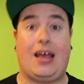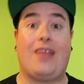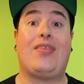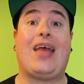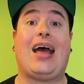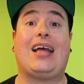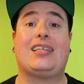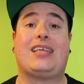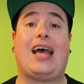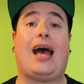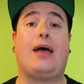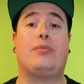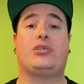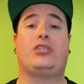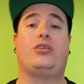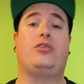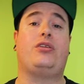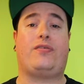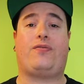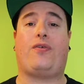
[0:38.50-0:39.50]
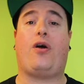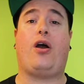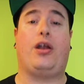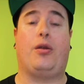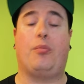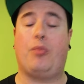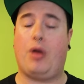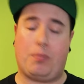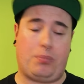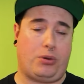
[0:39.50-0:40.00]
and that's absolutely fine.
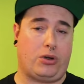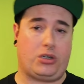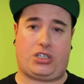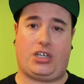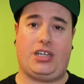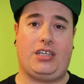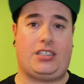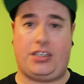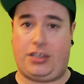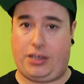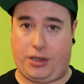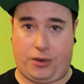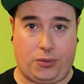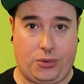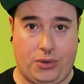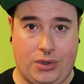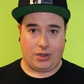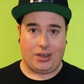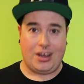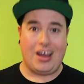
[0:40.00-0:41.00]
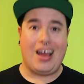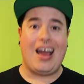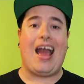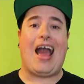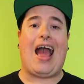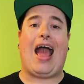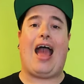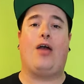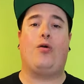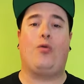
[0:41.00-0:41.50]
I'm not pushing it to you.
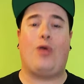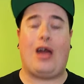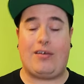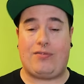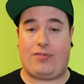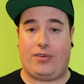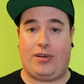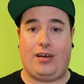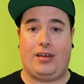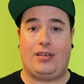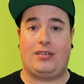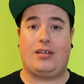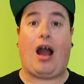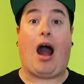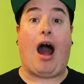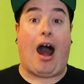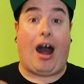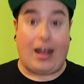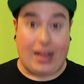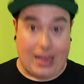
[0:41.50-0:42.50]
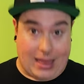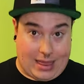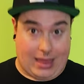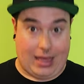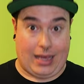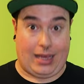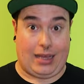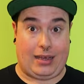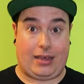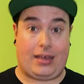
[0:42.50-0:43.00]
However, I
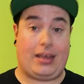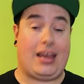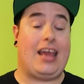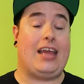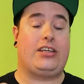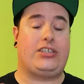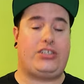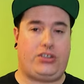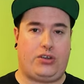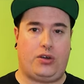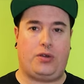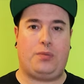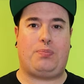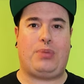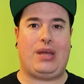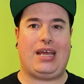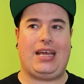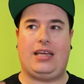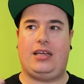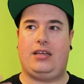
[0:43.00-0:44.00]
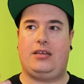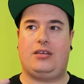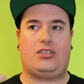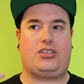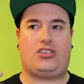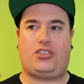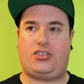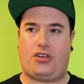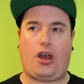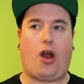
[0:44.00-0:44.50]
think it should be
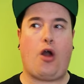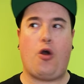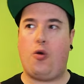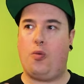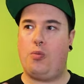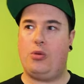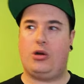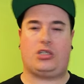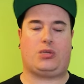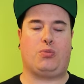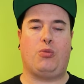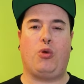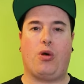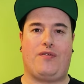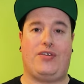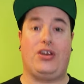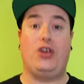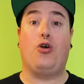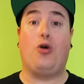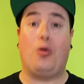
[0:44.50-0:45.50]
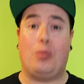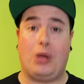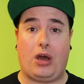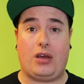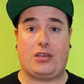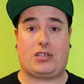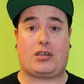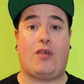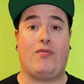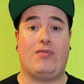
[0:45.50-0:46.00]
so much more of a
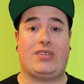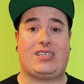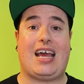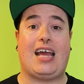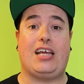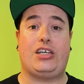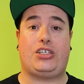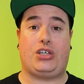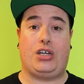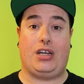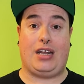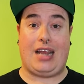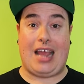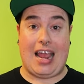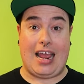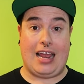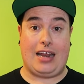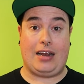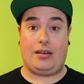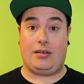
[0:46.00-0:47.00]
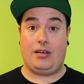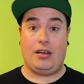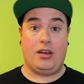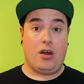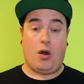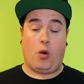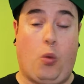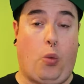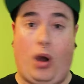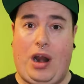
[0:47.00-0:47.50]
normalized conversation in
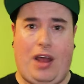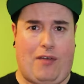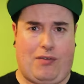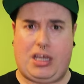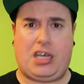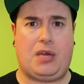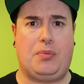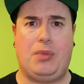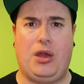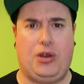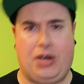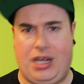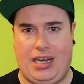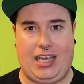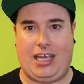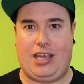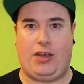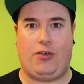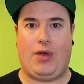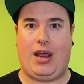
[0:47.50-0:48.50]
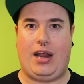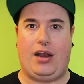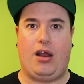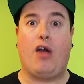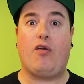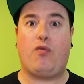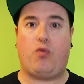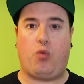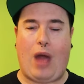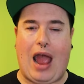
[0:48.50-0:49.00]
whatever community you're in
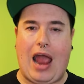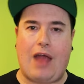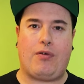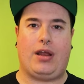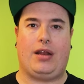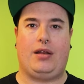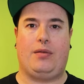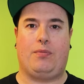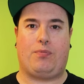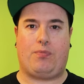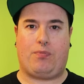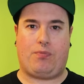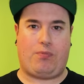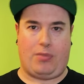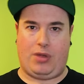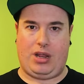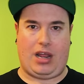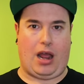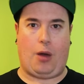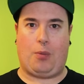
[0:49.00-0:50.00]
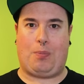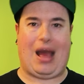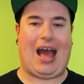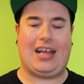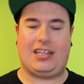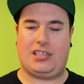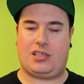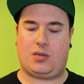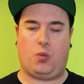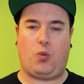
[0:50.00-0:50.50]
of wearing you know
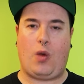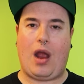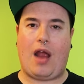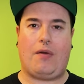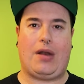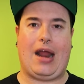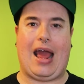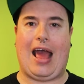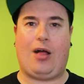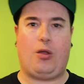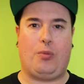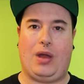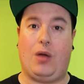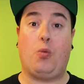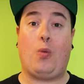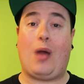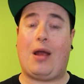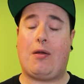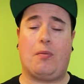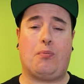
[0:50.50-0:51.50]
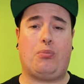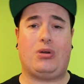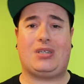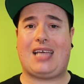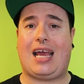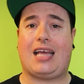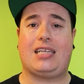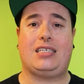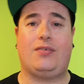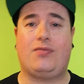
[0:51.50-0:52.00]
pads and wearing a helmet and wearing
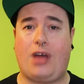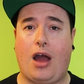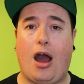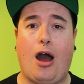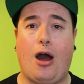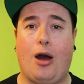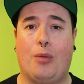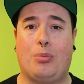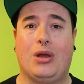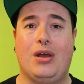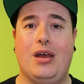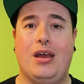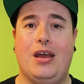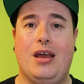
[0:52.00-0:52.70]
protective garb